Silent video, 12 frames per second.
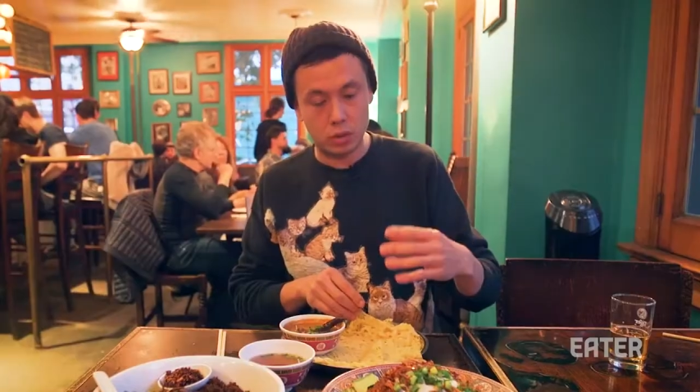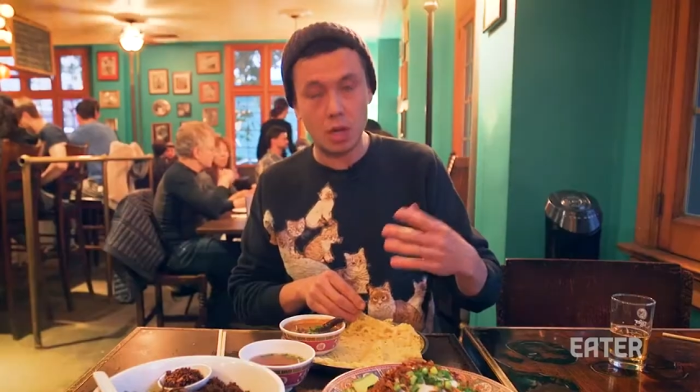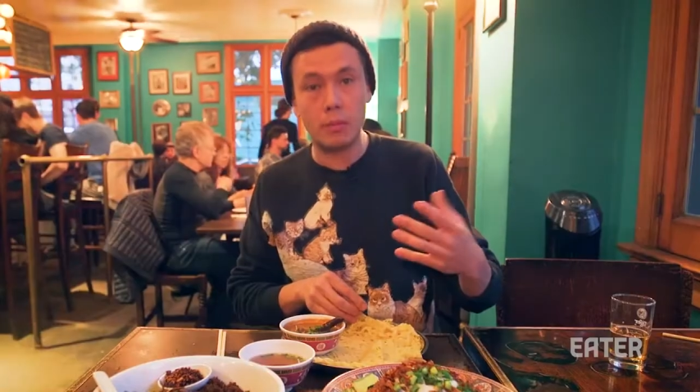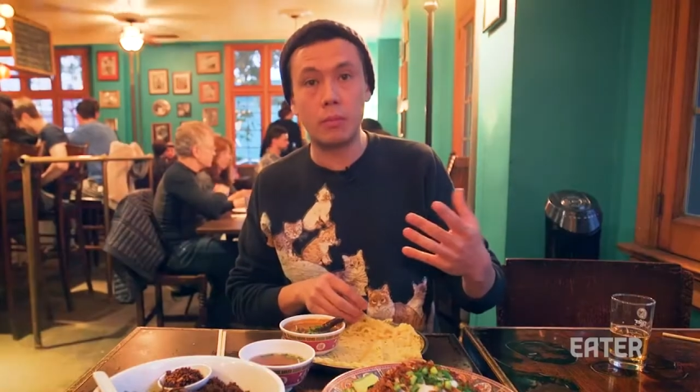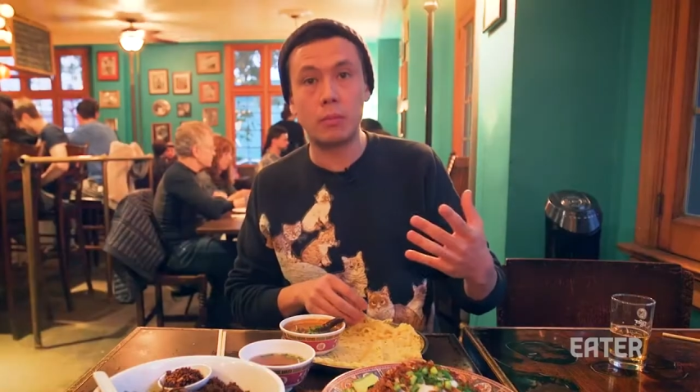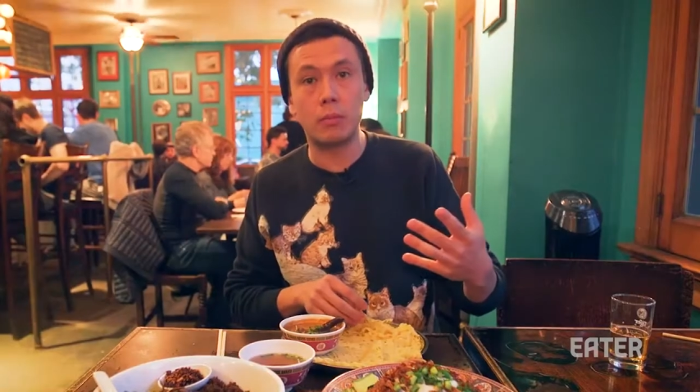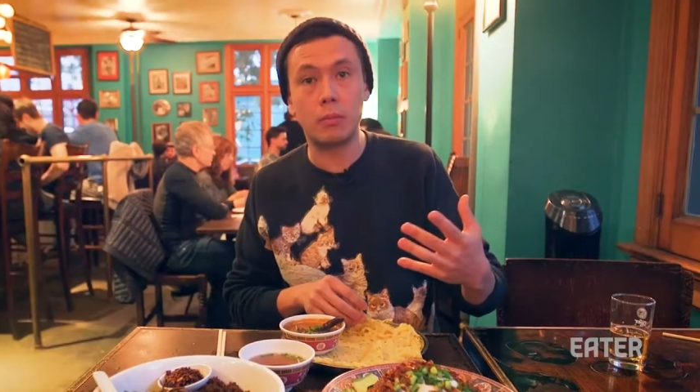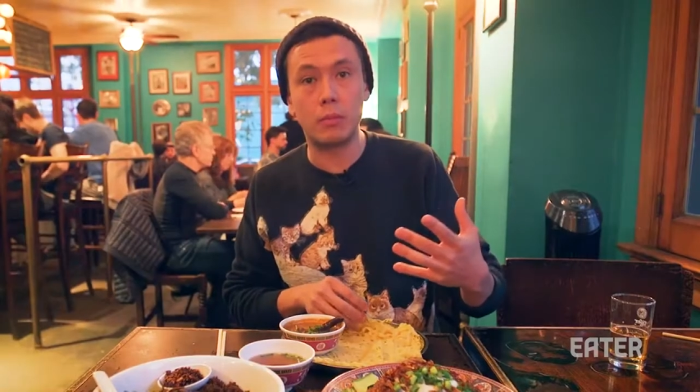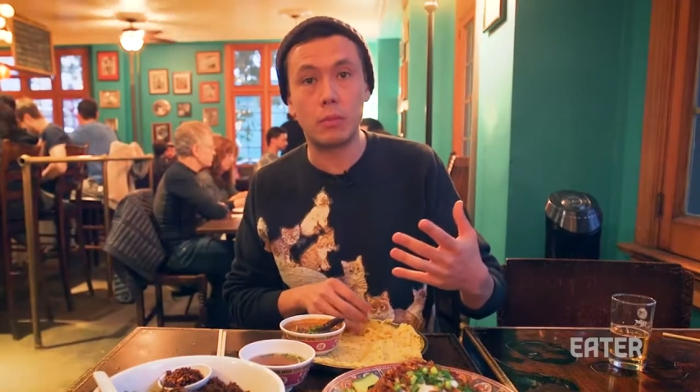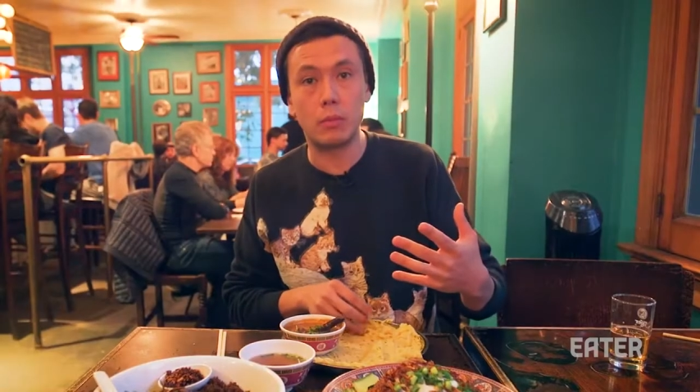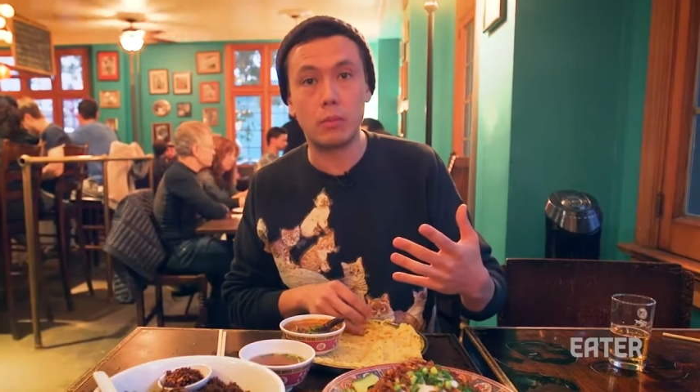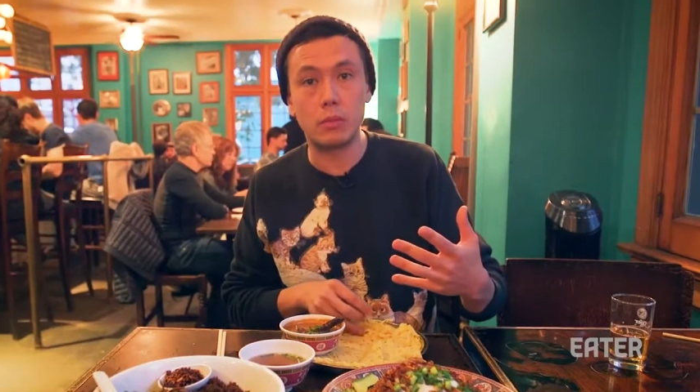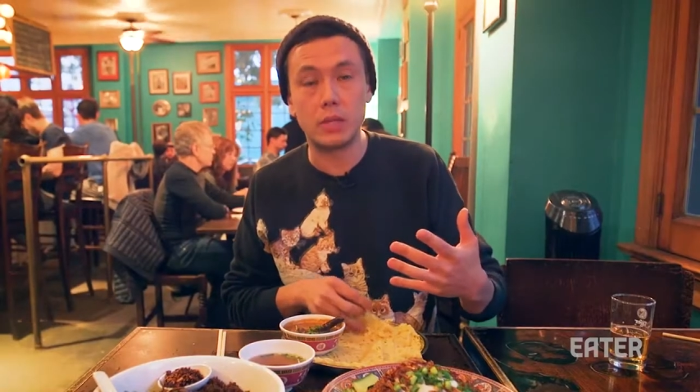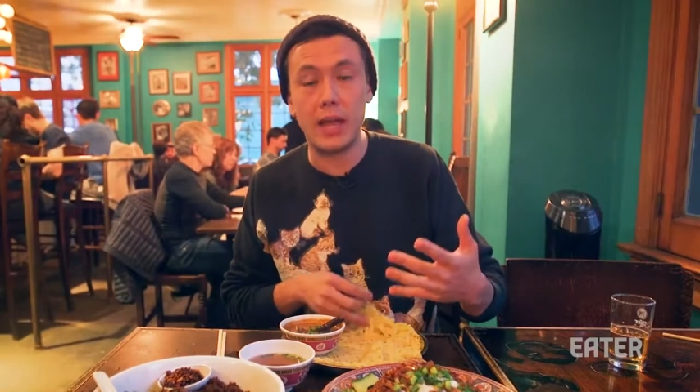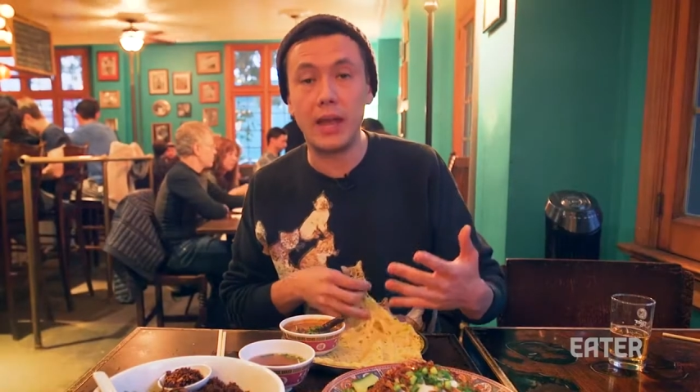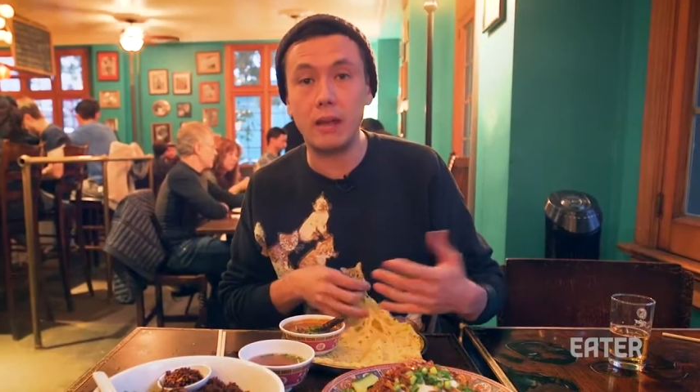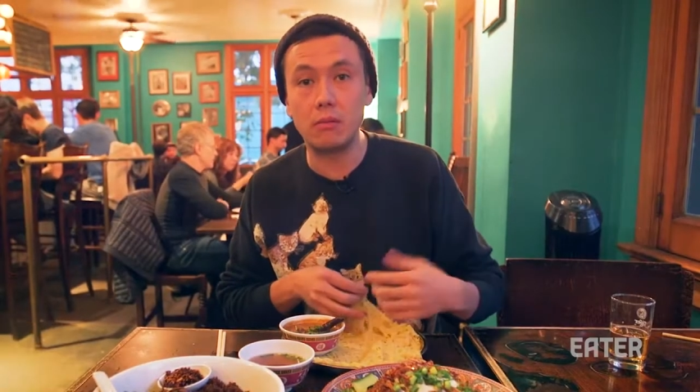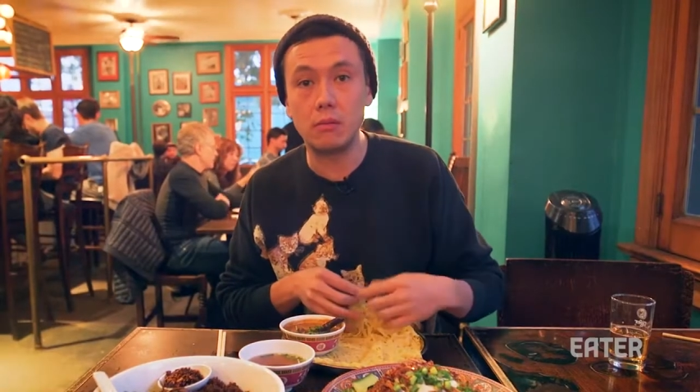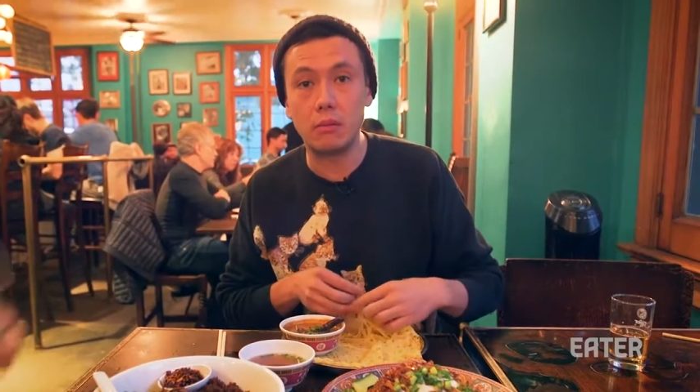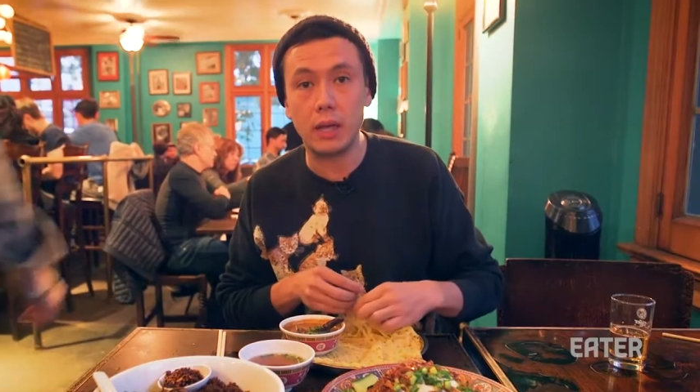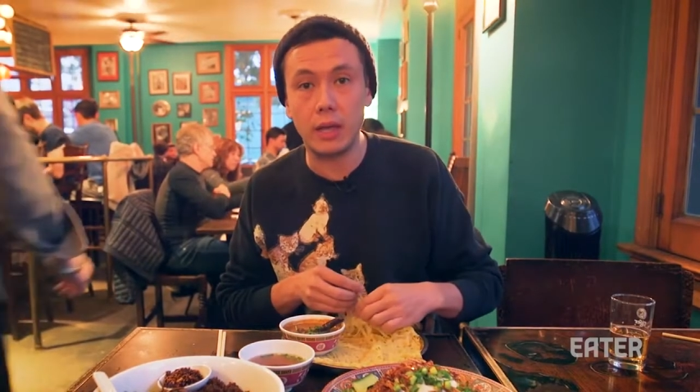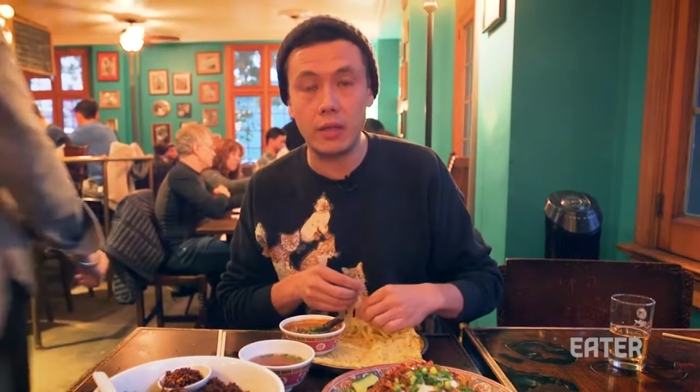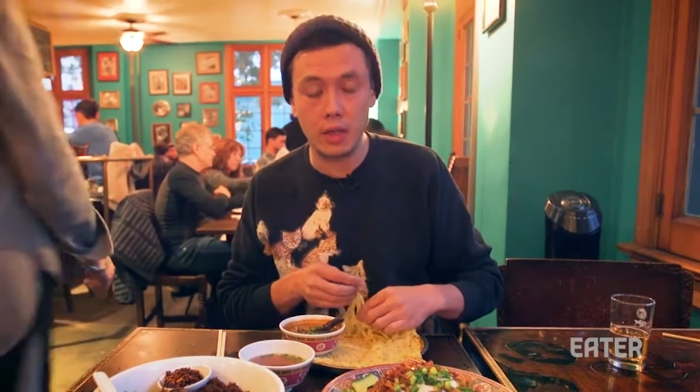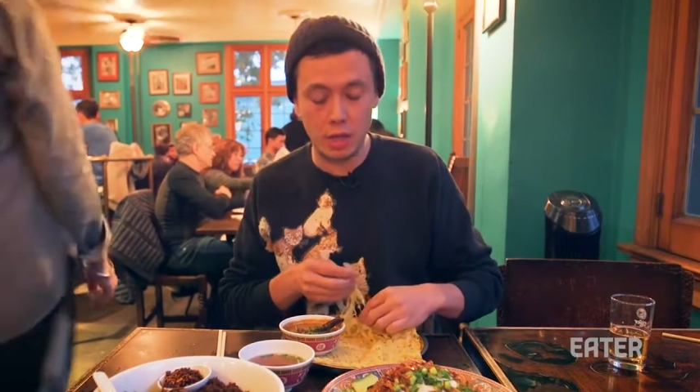some say,
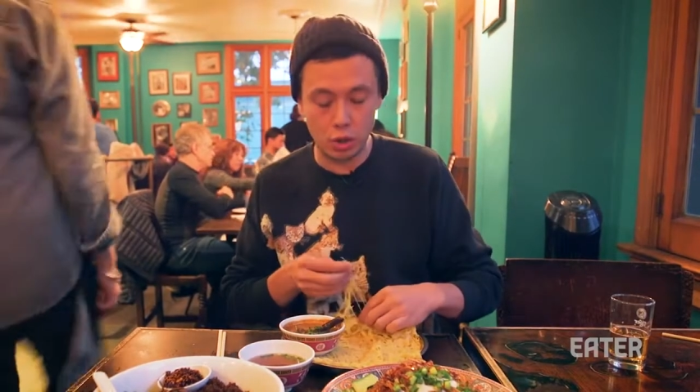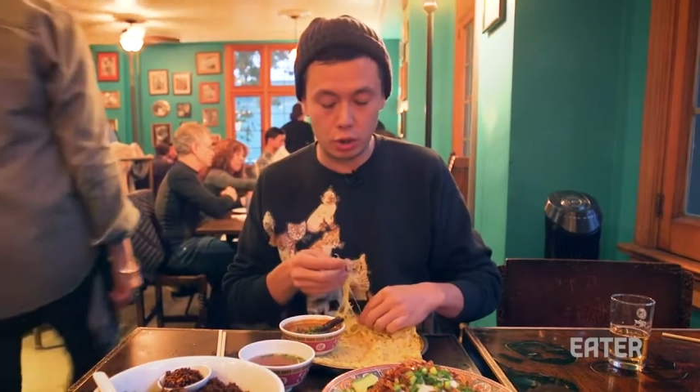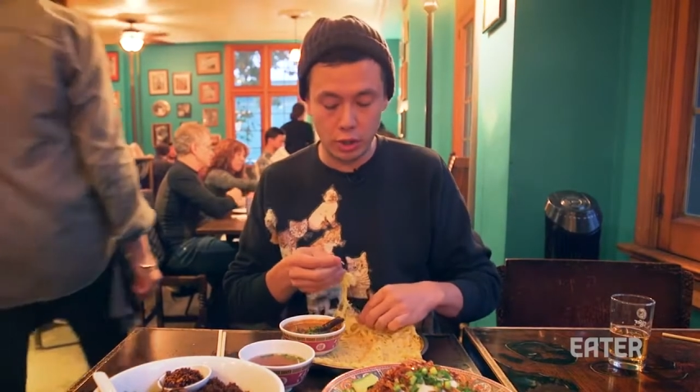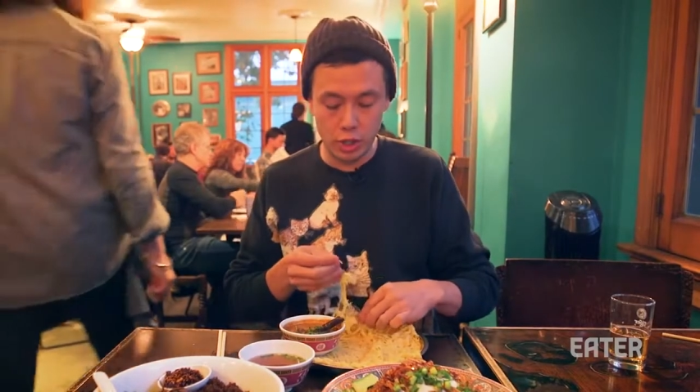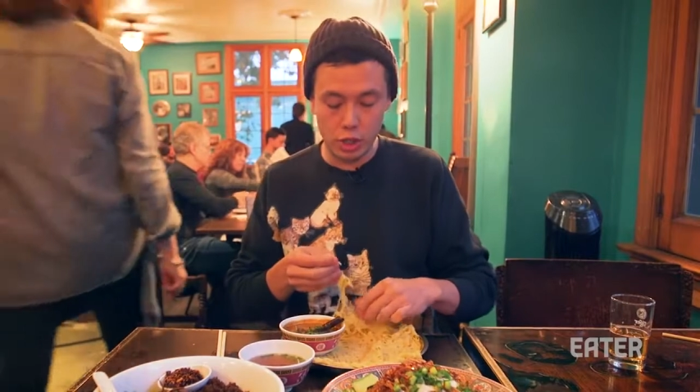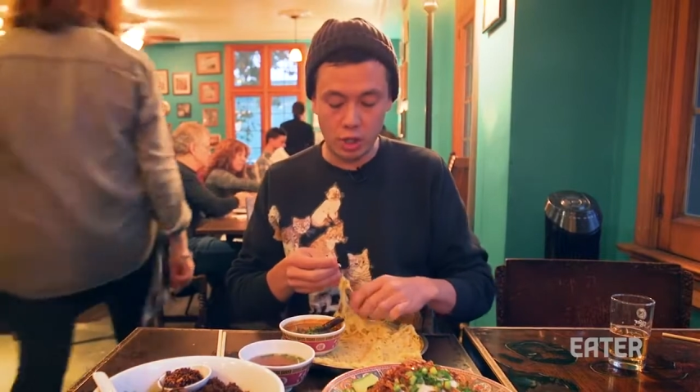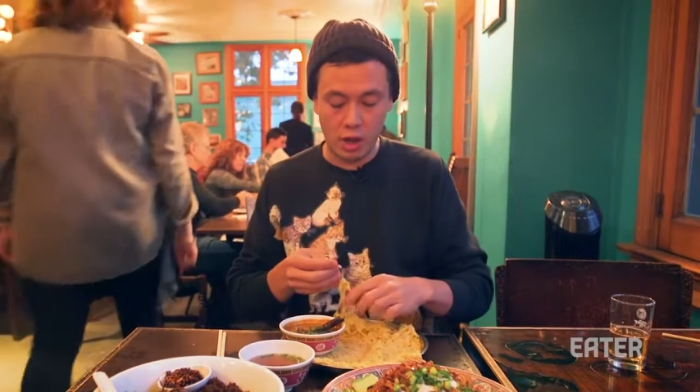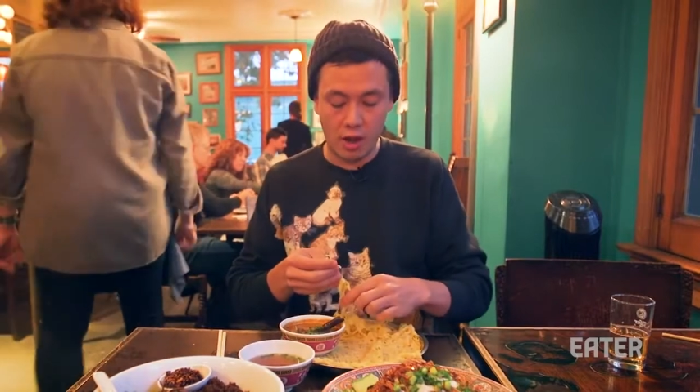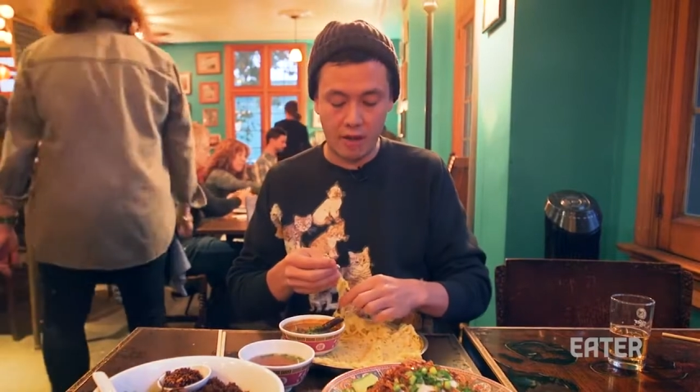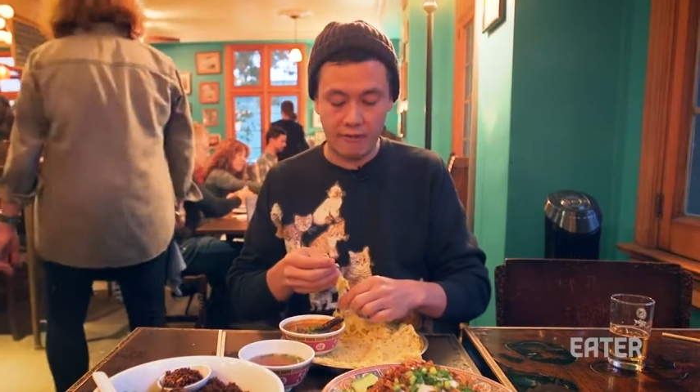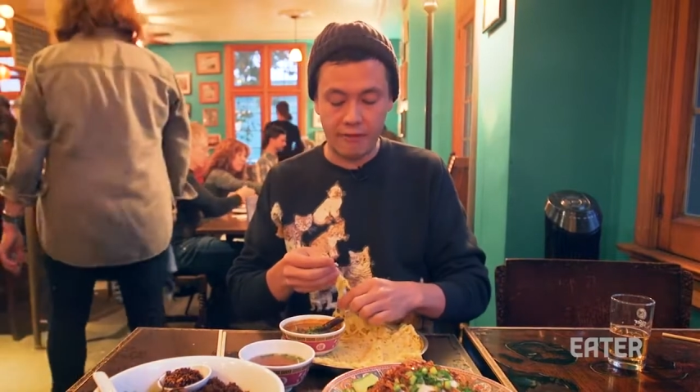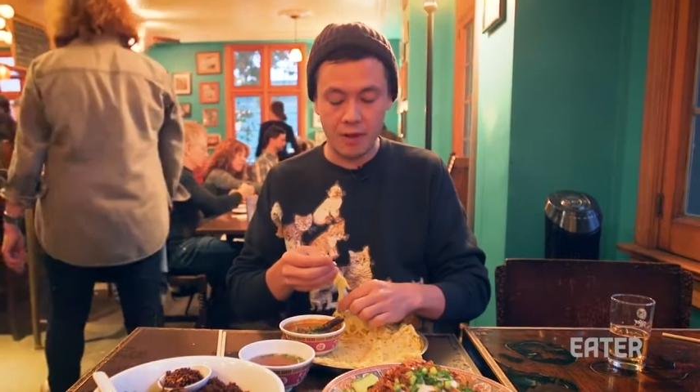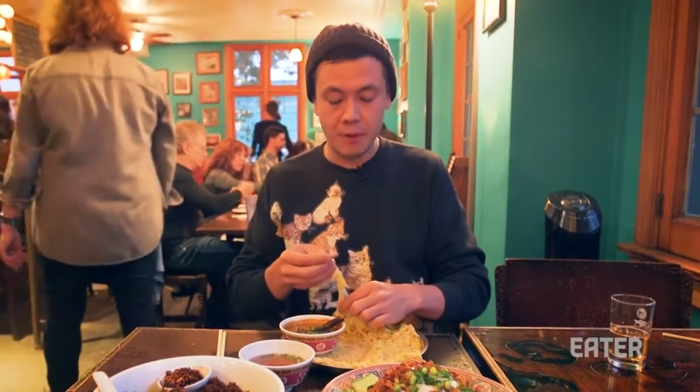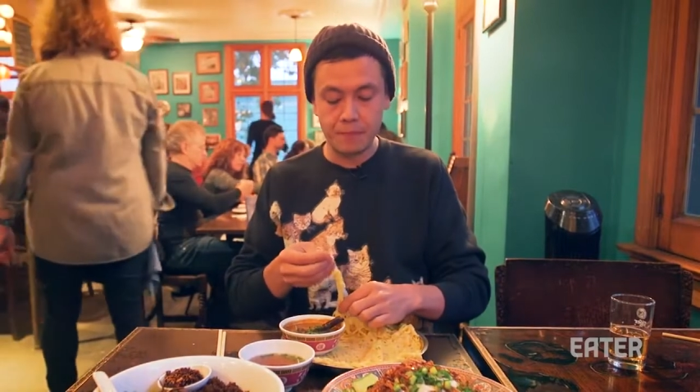in the tradition of